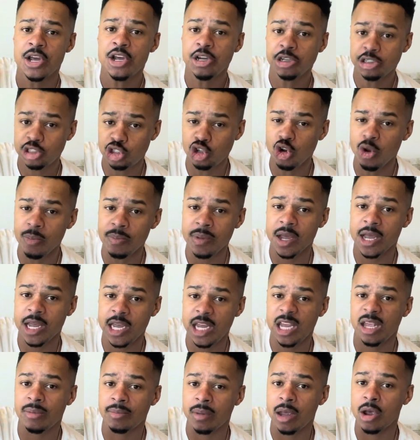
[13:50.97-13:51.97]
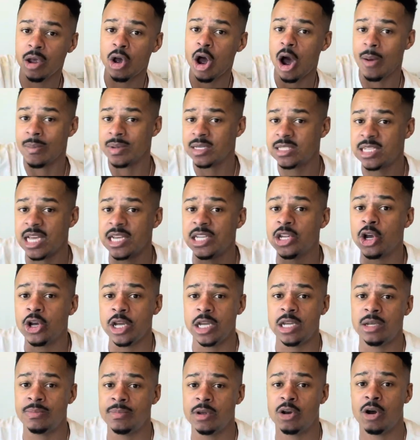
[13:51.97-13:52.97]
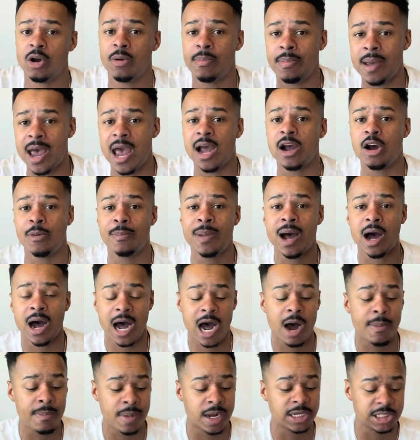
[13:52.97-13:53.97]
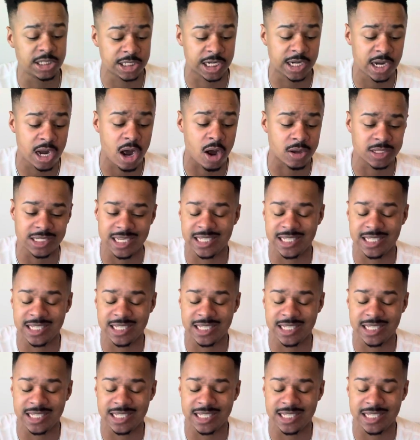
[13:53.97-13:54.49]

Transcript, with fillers: Shoot me an email. I'm going to send your email back about how much it costs.